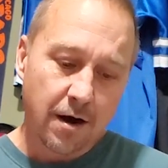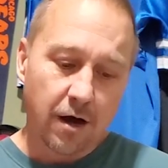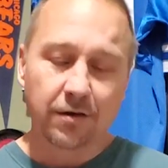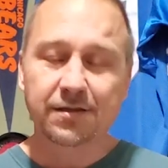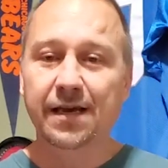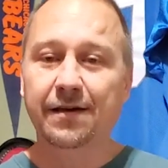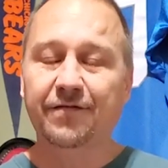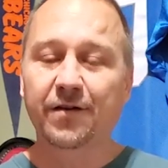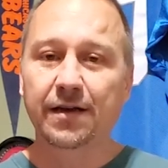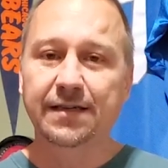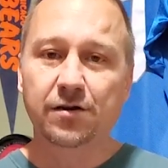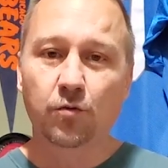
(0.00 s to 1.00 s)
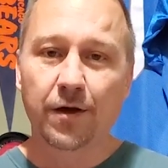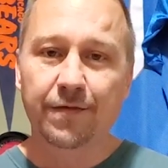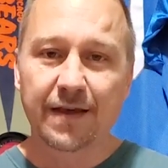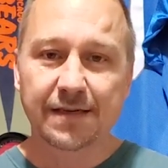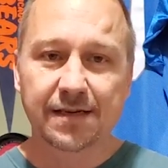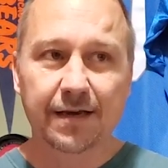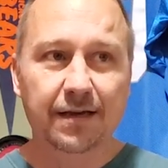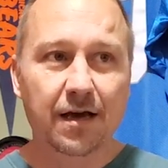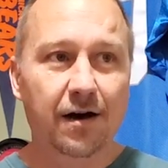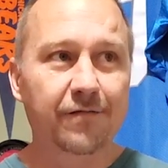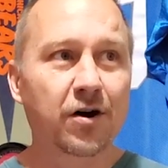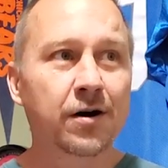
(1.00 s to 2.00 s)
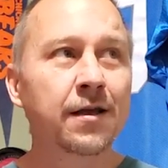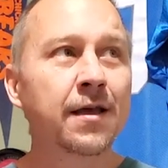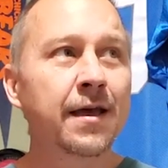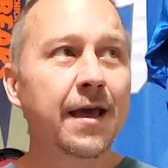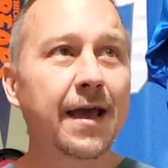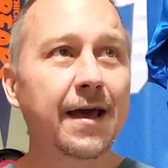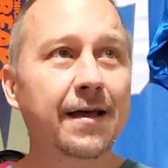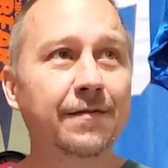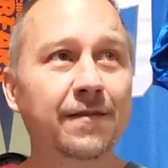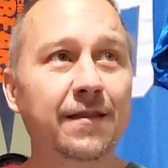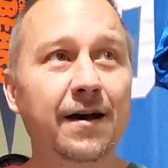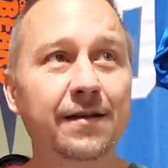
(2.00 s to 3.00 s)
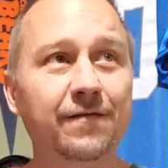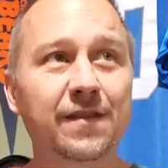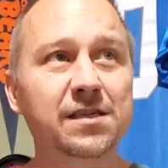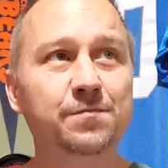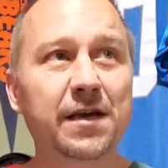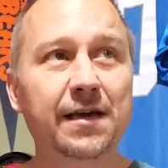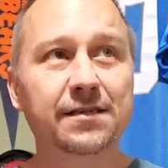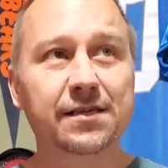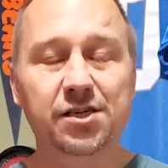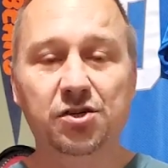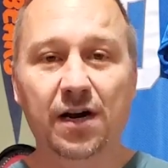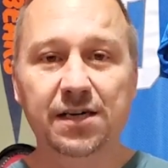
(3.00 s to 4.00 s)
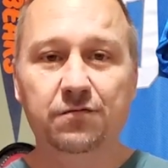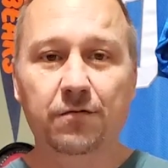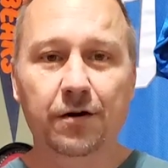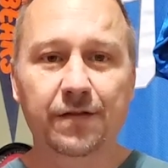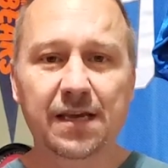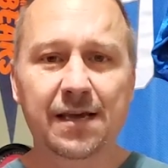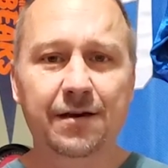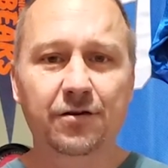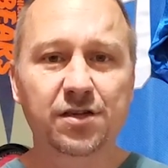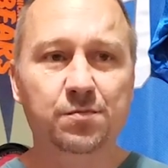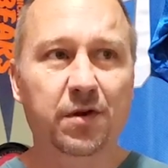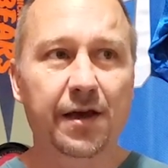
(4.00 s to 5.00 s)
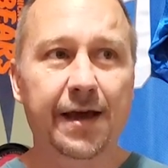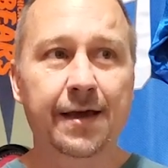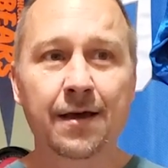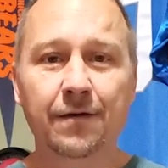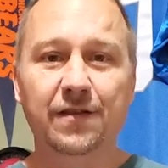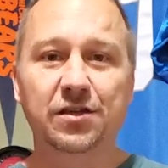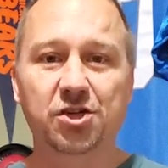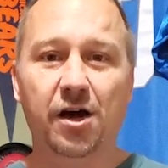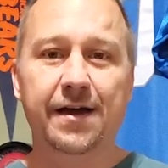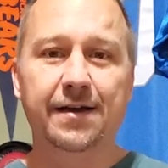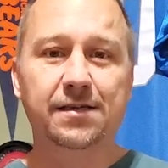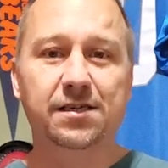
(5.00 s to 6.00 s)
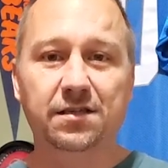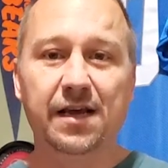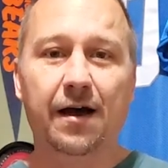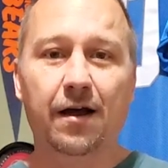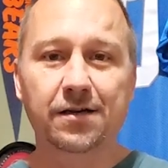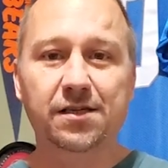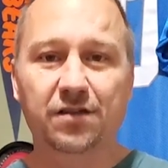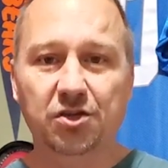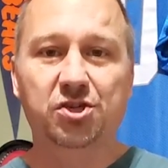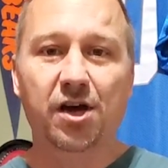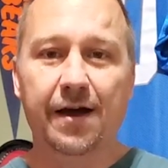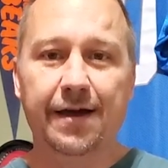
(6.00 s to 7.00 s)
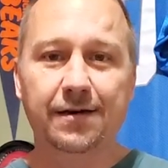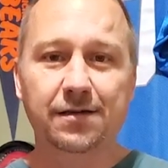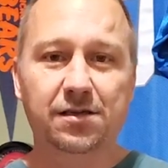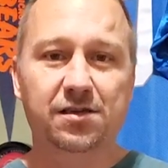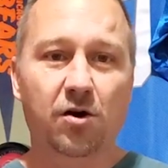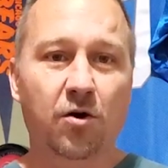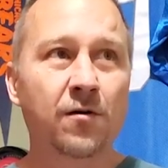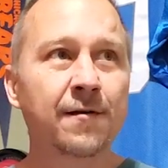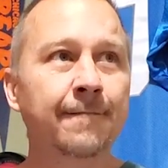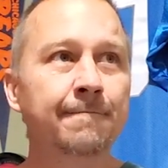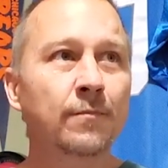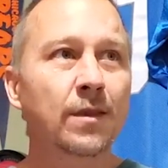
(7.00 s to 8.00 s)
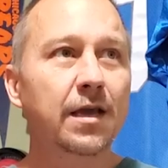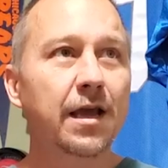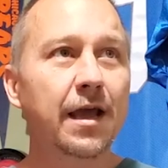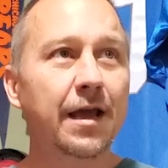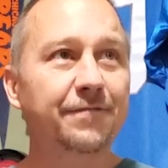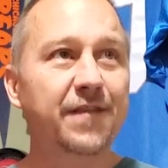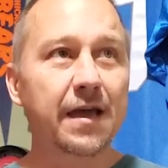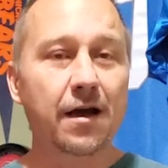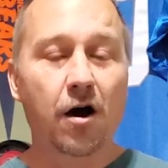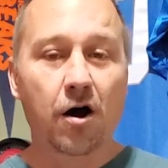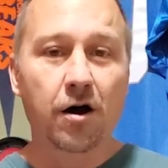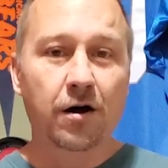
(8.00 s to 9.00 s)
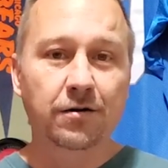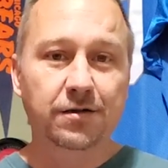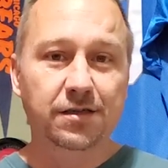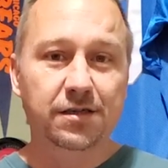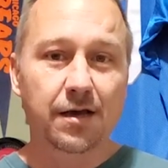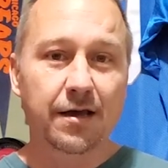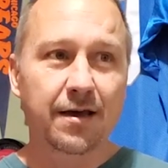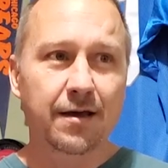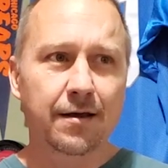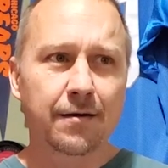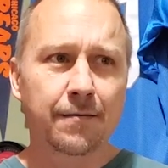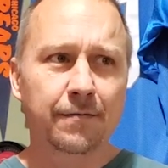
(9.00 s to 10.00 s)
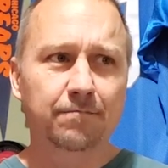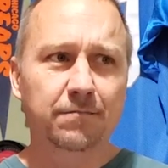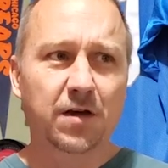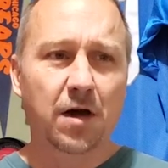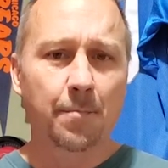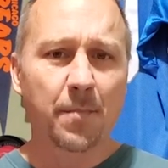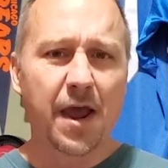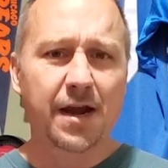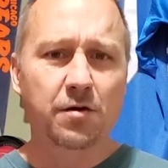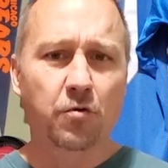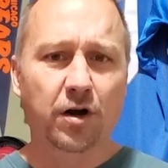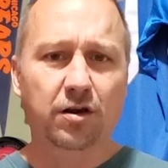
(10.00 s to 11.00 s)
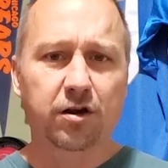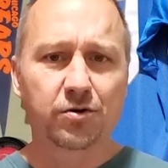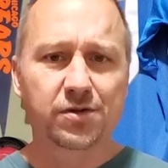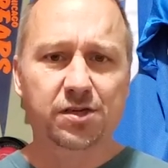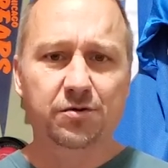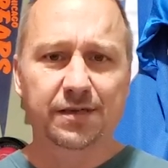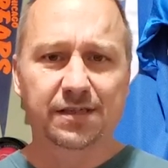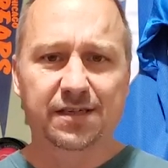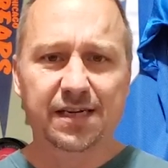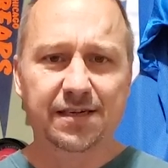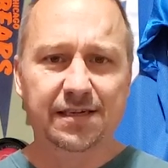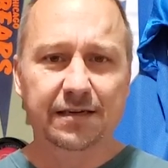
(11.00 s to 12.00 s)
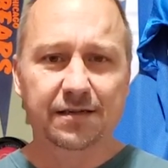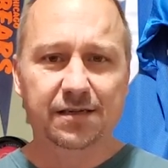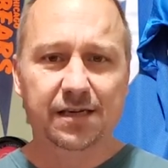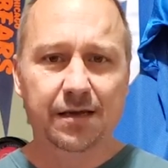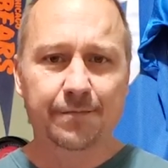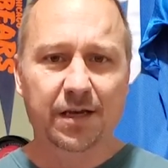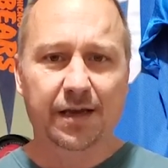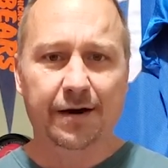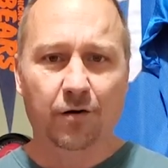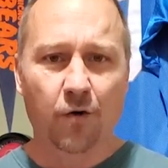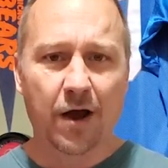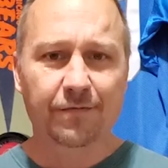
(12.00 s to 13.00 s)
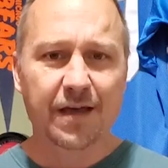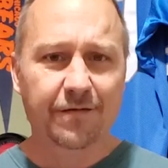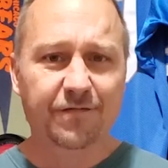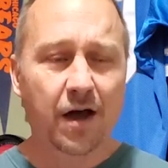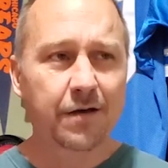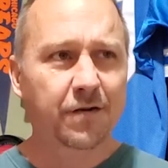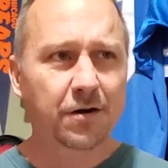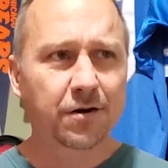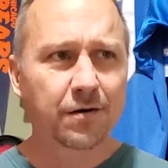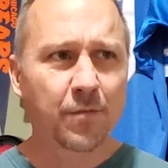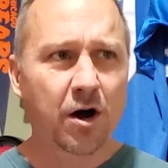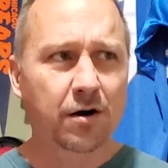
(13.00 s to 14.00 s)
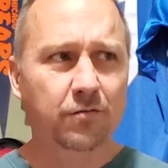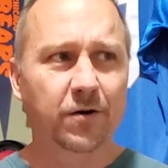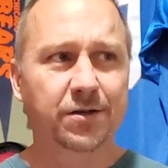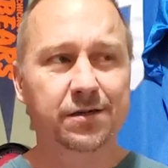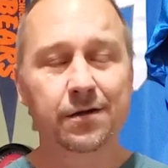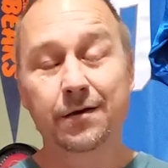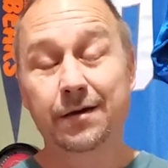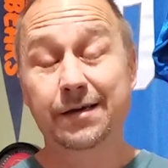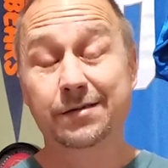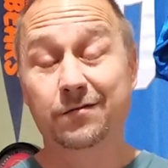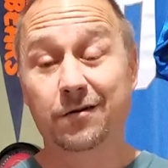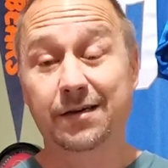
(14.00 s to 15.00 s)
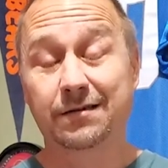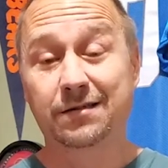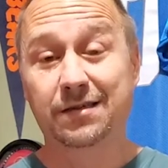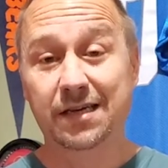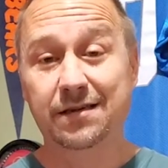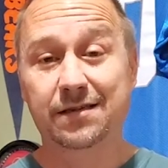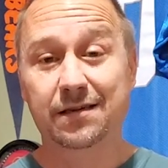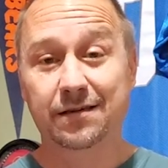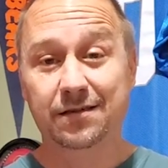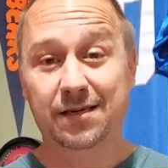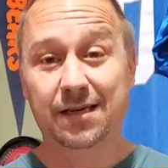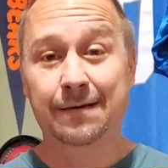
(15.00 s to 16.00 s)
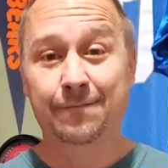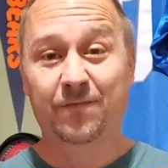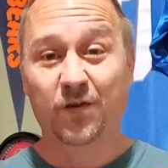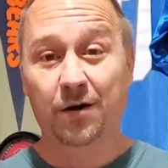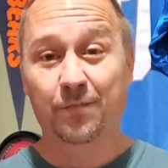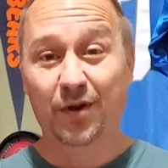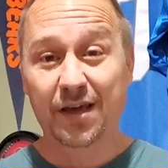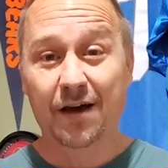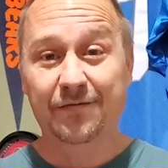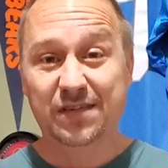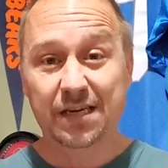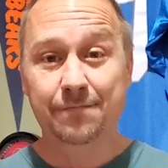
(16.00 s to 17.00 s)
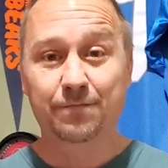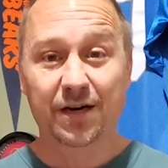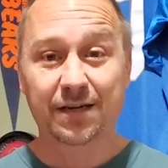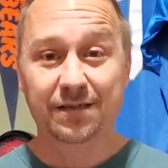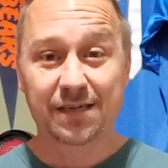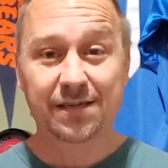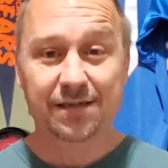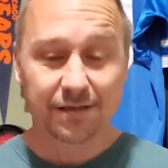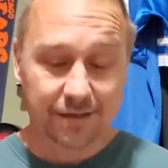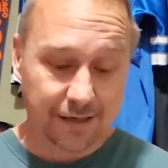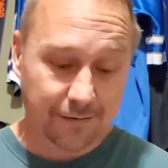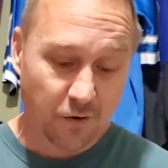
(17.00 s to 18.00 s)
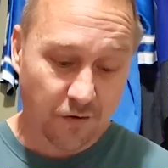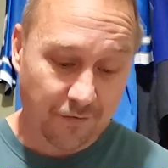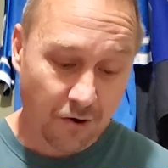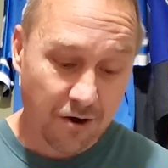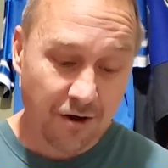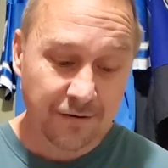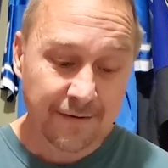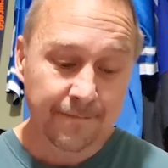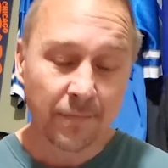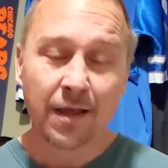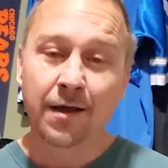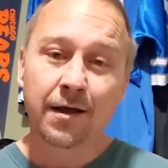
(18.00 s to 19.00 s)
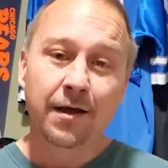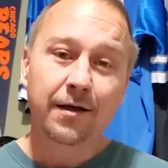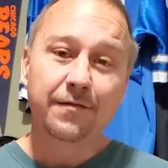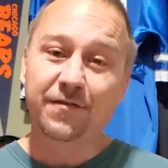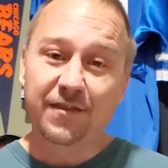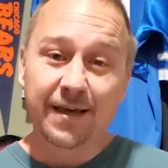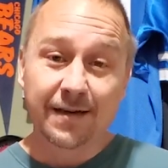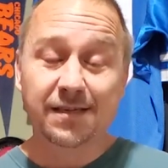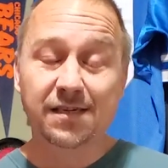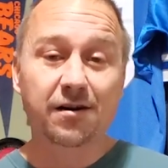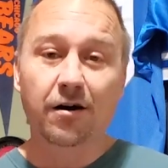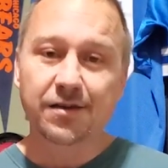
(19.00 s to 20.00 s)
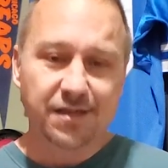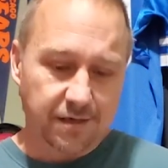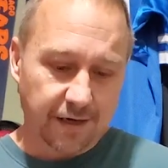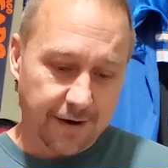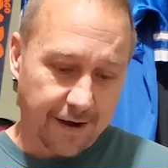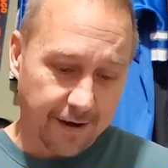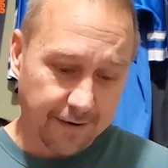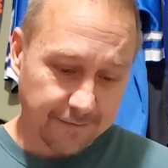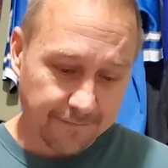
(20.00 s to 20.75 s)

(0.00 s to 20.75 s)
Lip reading: I'll take Philly to win this and cover, and this begins a stretch where the Eagles play the Giants, Dallas, the Giants. So if they are to come anywhere close to a decent team and get around that 500 mark, which isn't really a decent team for a playoff team, but a decent team overall, it starts tonight.